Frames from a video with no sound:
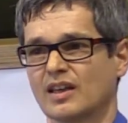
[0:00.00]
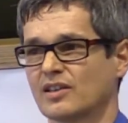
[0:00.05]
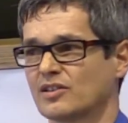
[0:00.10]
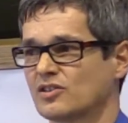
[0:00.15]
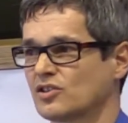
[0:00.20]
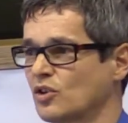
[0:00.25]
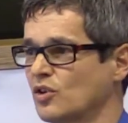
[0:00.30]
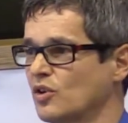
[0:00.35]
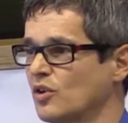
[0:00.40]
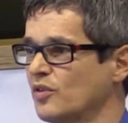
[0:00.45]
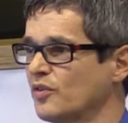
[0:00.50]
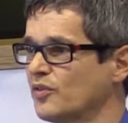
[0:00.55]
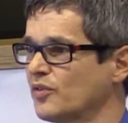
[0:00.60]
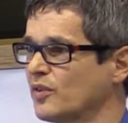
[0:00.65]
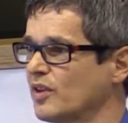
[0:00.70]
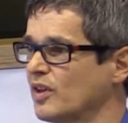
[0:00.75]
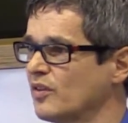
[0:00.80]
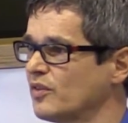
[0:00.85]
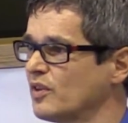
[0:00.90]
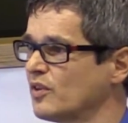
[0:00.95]
So
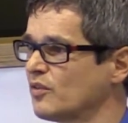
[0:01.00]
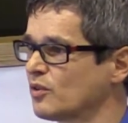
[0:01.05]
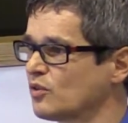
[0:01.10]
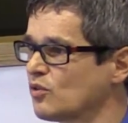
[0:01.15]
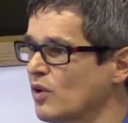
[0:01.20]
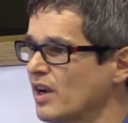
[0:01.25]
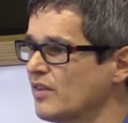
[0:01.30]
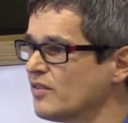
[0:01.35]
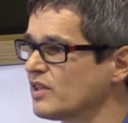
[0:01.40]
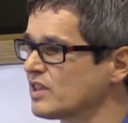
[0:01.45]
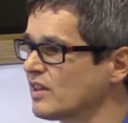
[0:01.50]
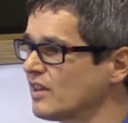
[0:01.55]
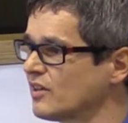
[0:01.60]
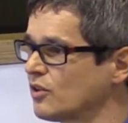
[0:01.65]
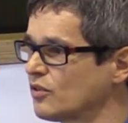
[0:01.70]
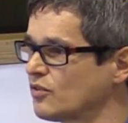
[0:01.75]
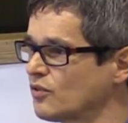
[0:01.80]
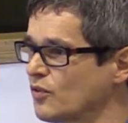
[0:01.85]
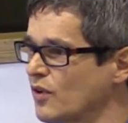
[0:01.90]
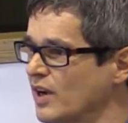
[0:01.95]
if the drivers are
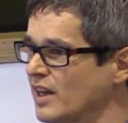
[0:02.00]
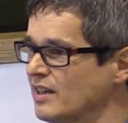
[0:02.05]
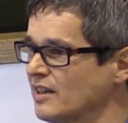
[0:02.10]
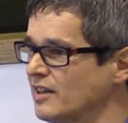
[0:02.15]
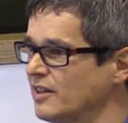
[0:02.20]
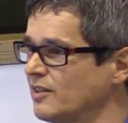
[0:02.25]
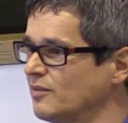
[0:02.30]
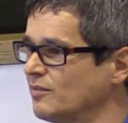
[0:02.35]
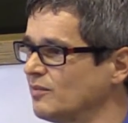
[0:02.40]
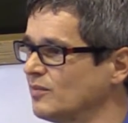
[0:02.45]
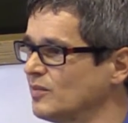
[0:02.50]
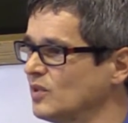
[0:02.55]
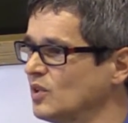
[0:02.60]
not friendly,